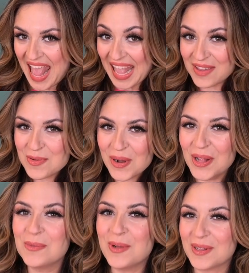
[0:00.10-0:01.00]
Hey you
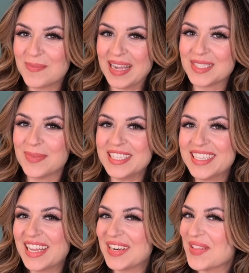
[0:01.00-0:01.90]
all, welcome back to my
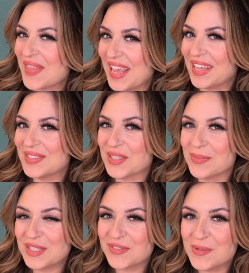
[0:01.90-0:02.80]
channel. Thank you so
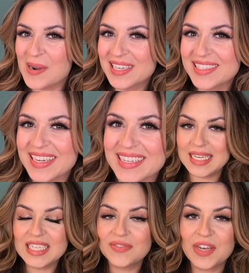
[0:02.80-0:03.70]
much for watching.
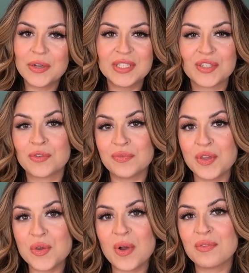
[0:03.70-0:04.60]
Today's video is a
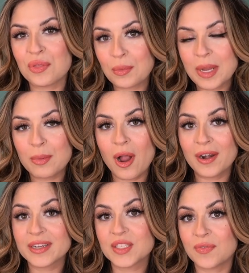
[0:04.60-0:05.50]
review of three
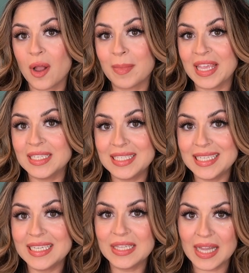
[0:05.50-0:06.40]
products from
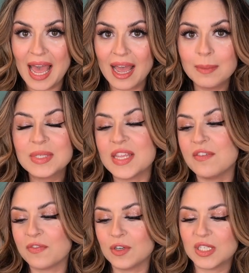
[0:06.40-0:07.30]
Indeed Labs. The
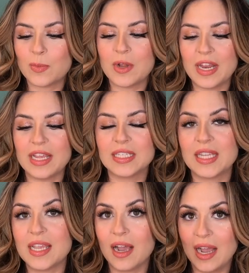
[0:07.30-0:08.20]
first one is
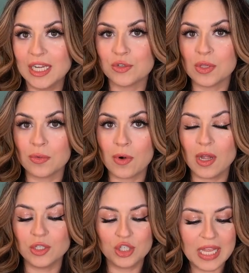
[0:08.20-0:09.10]
the
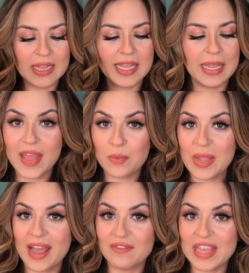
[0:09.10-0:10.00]
Hydraluron Jelly, then
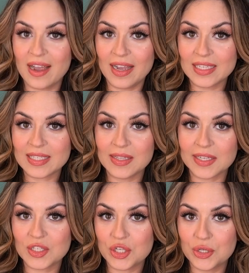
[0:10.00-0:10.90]
we have the
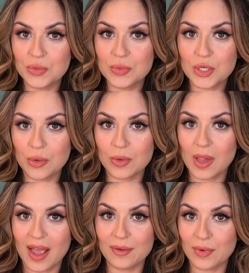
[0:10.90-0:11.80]
Eysilix 2 Total
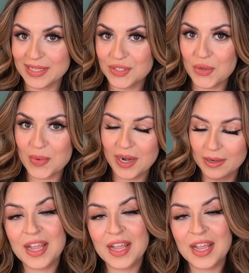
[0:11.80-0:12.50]
Eye Rescuer,